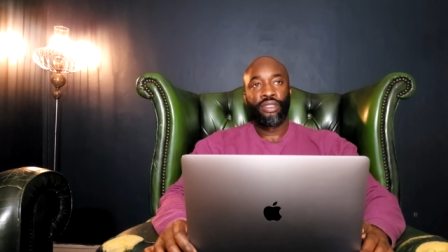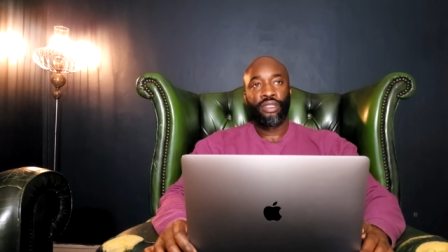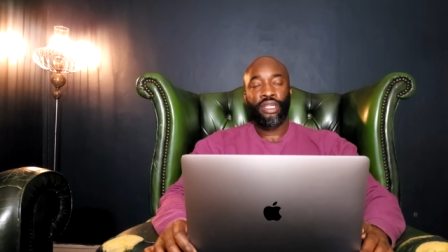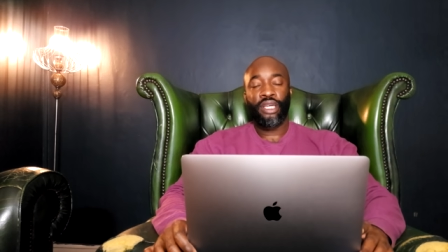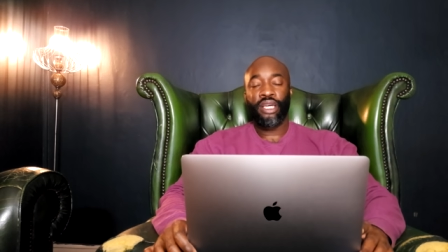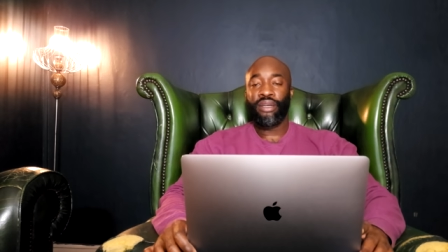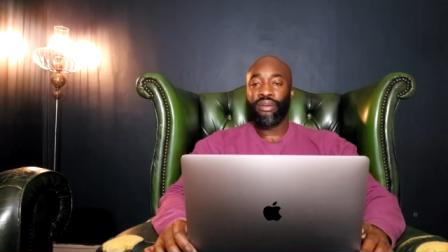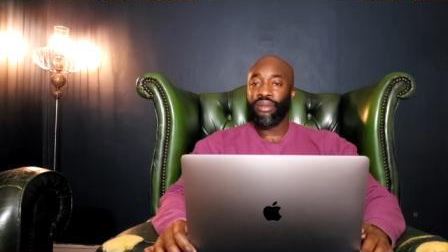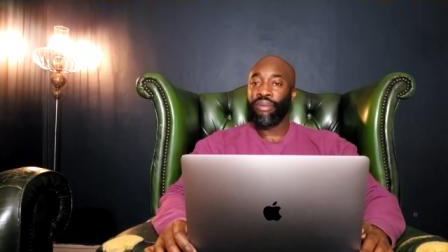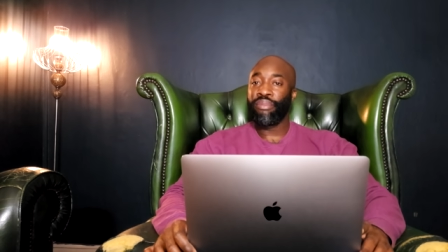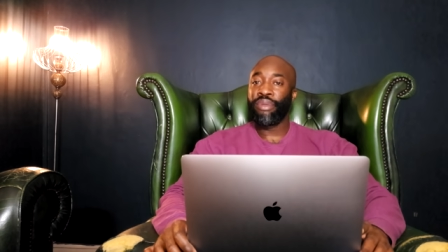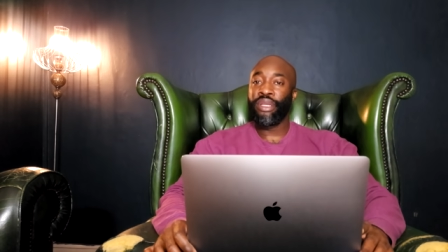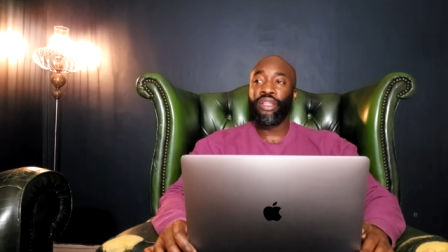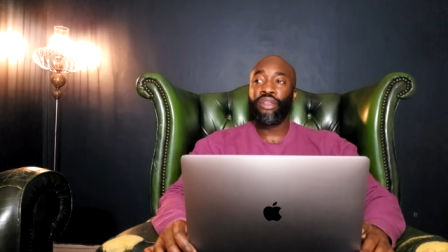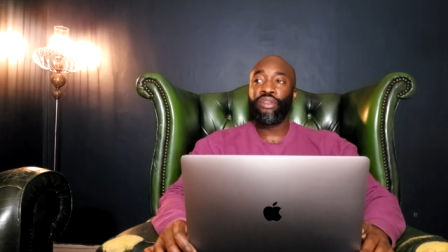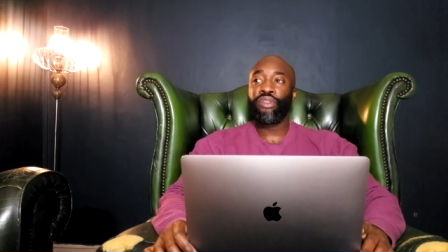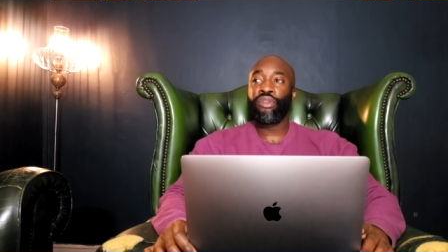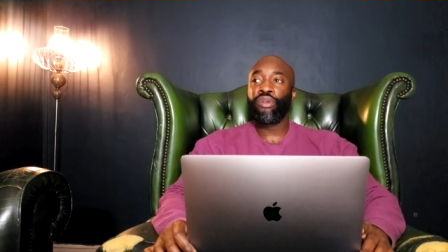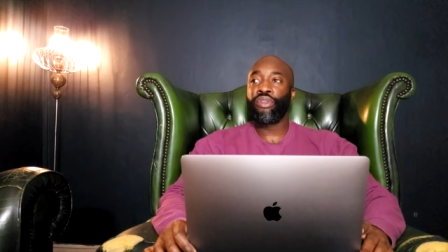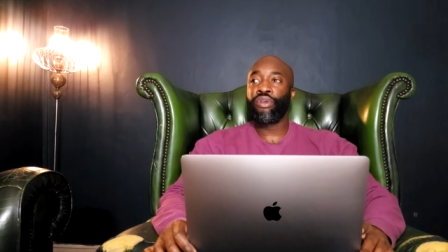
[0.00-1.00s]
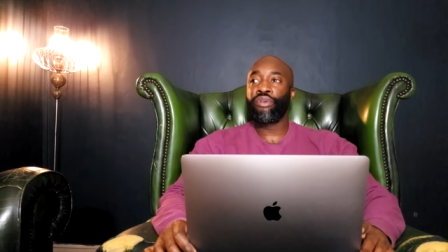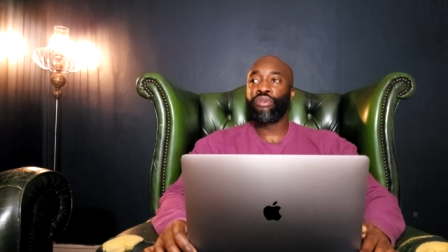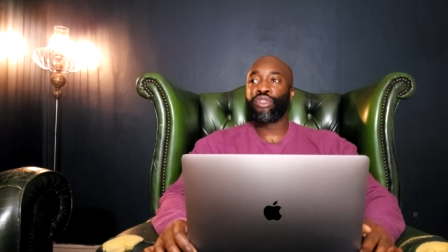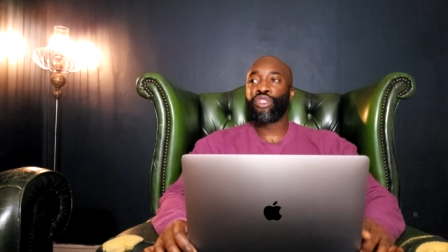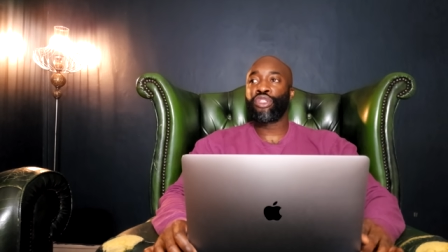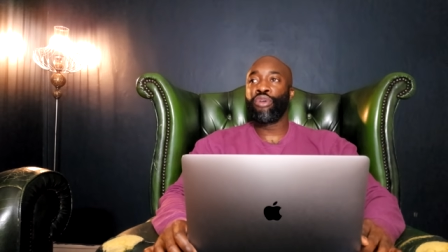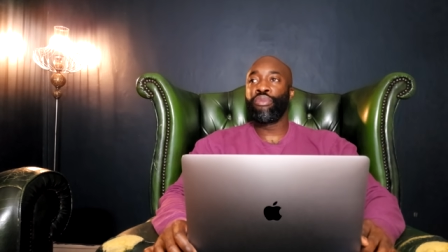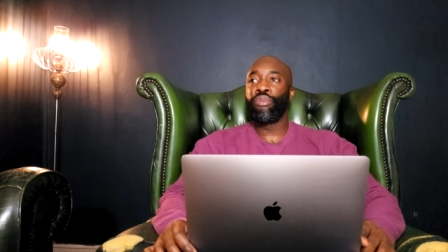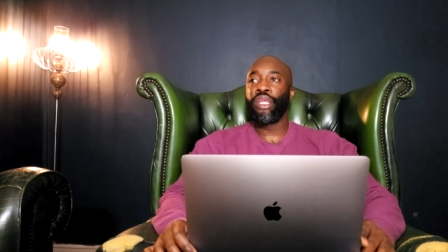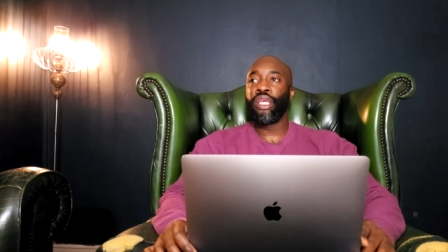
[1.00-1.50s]
Yeah, I mean, th th there are
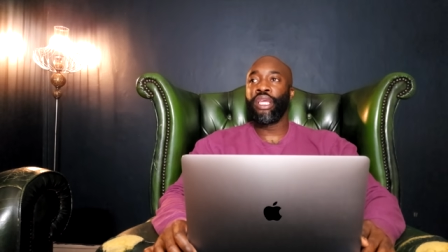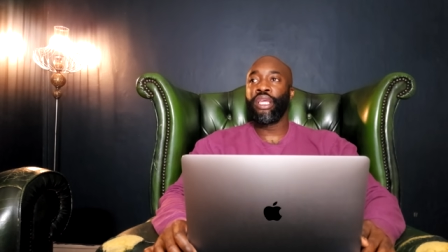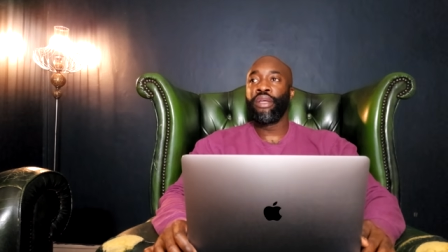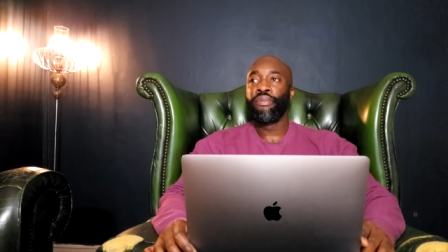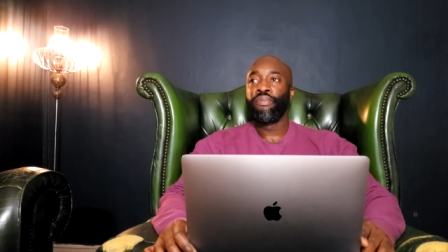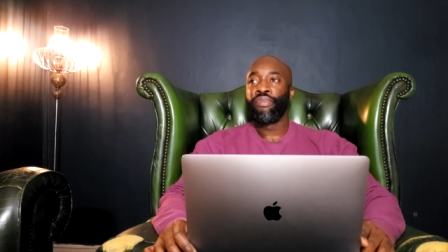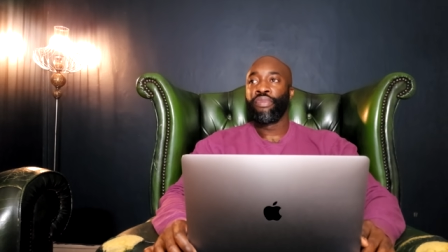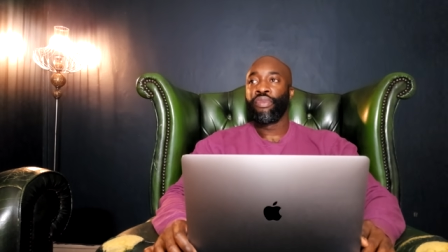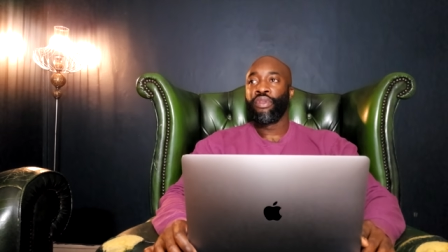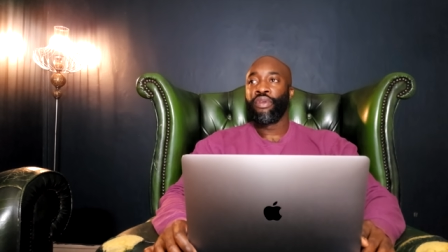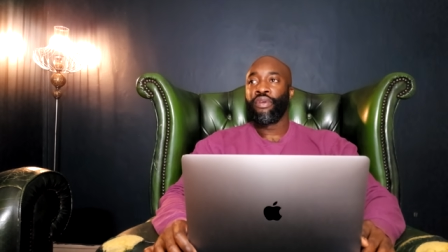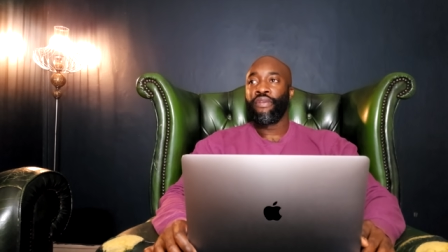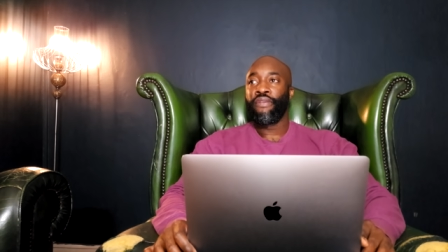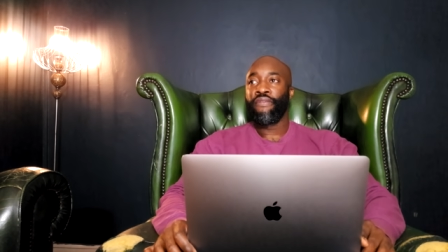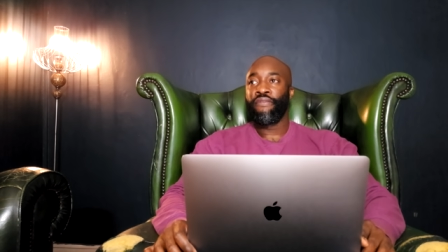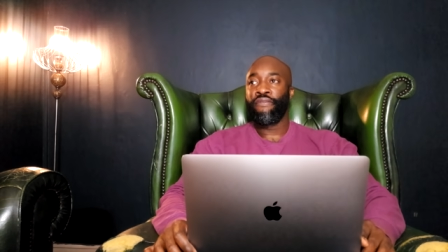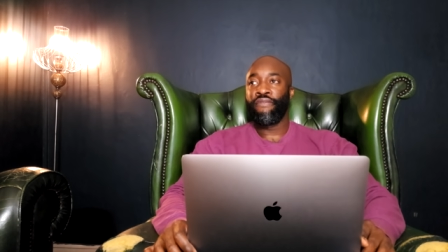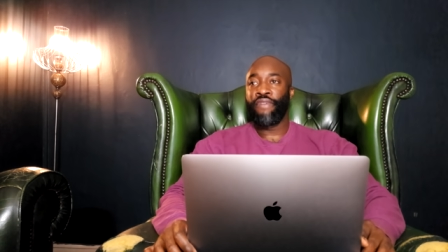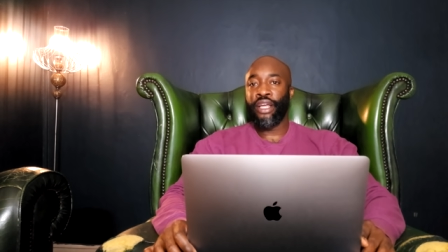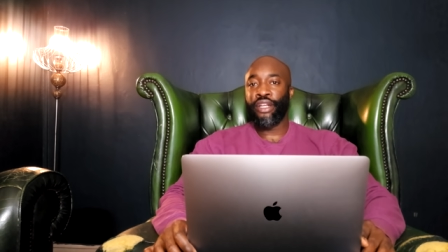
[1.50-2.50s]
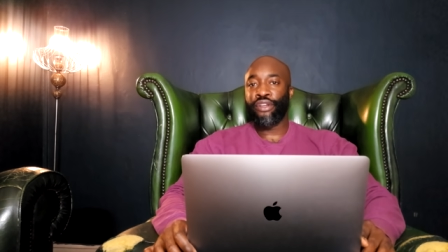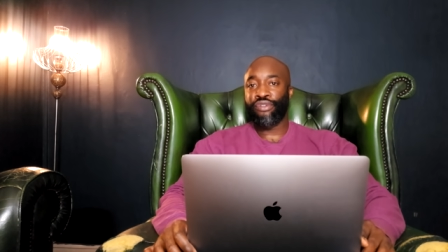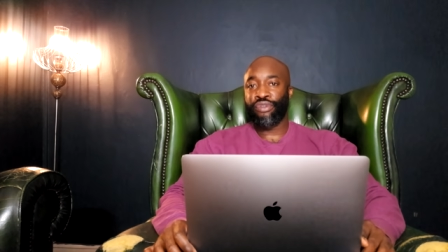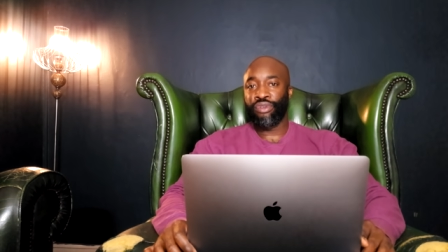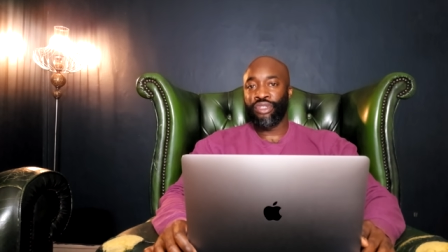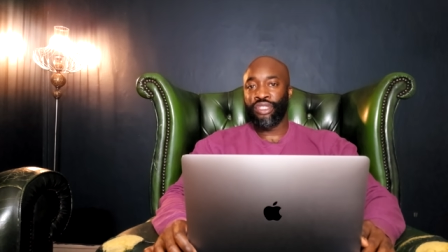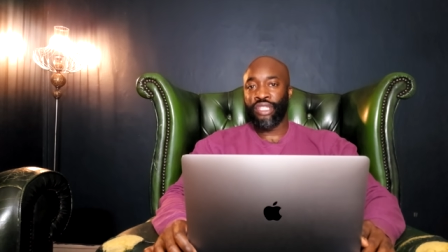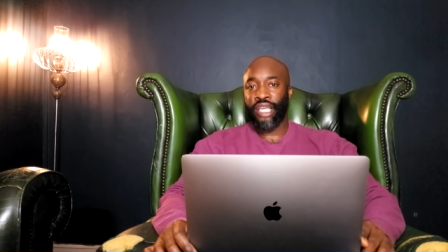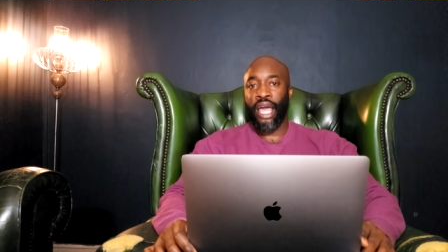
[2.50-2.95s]
so many veterans